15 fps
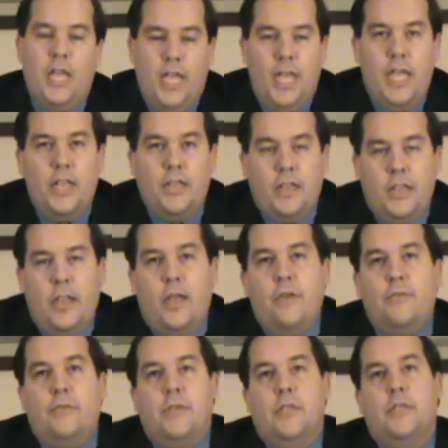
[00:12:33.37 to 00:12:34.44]
He
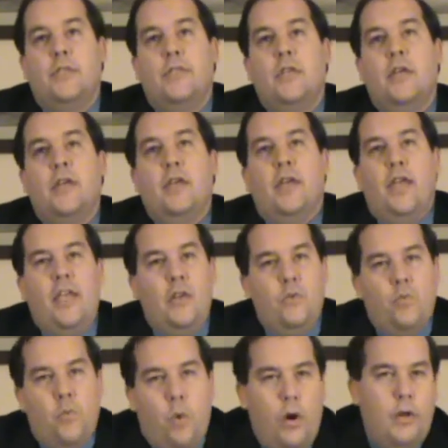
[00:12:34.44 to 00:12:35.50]
loves us.
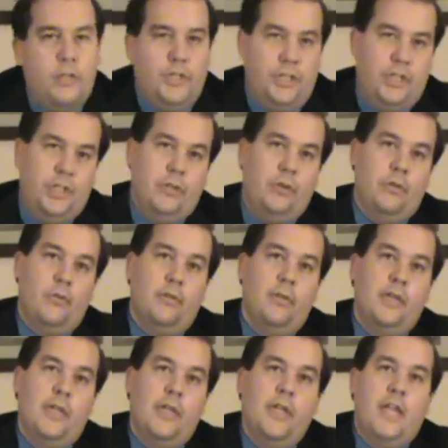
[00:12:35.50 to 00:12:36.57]
He wants you.
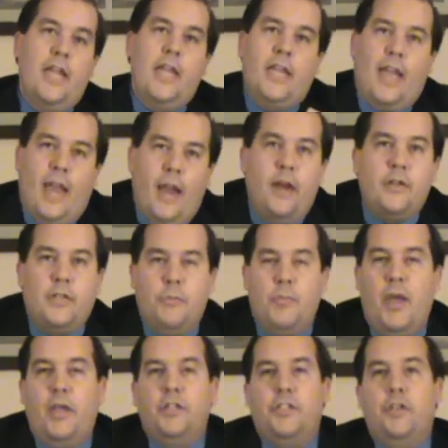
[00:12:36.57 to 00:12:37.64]
He cares
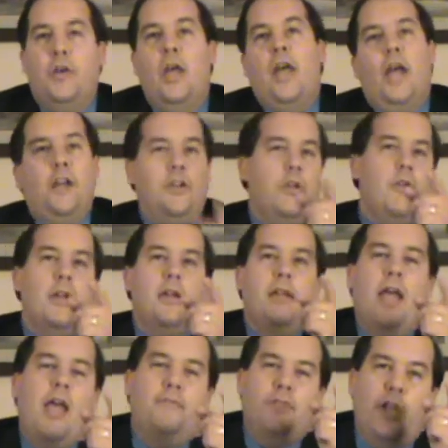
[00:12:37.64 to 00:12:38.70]
about you. And you
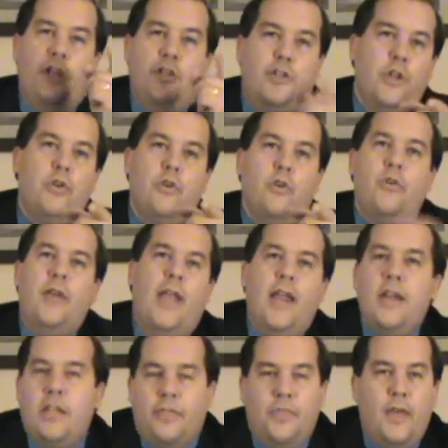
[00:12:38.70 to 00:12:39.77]
didn't have to do
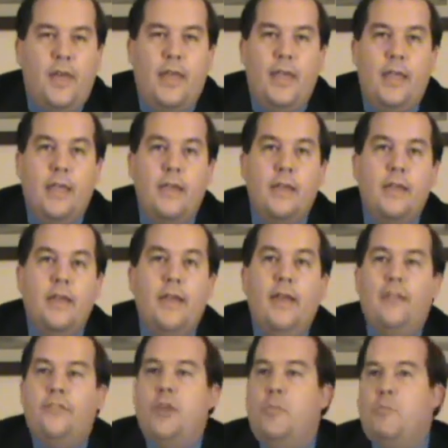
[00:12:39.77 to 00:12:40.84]
anything
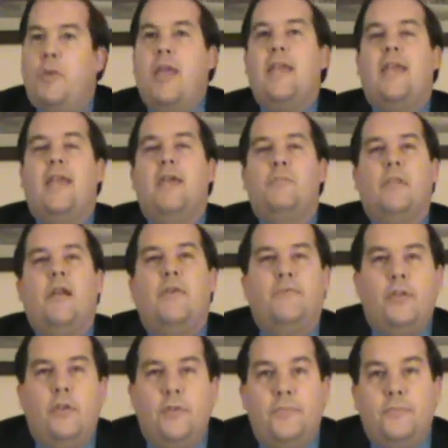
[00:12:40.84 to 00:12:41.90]
to make Him
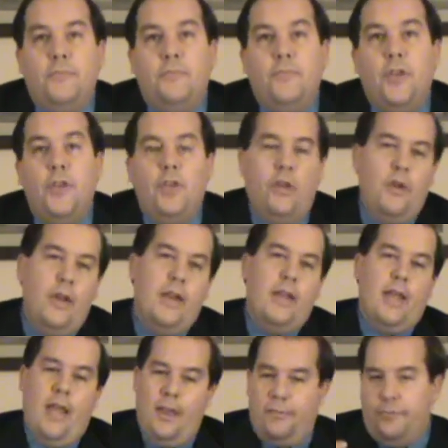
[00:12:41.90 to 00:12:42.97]
love you. You
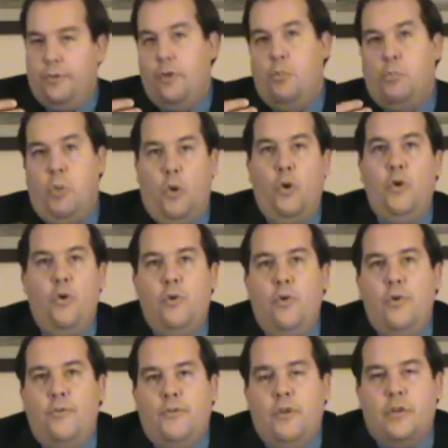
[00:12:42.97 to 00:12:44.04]
didn't have to
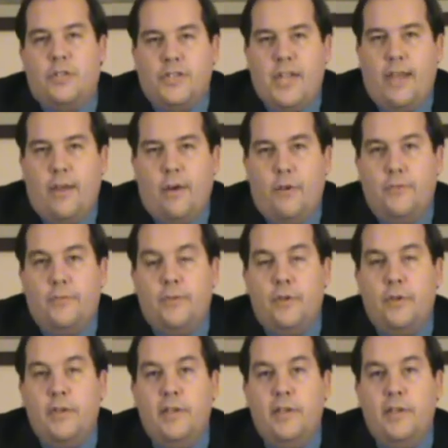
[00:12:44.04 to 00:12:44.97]
prove yourself.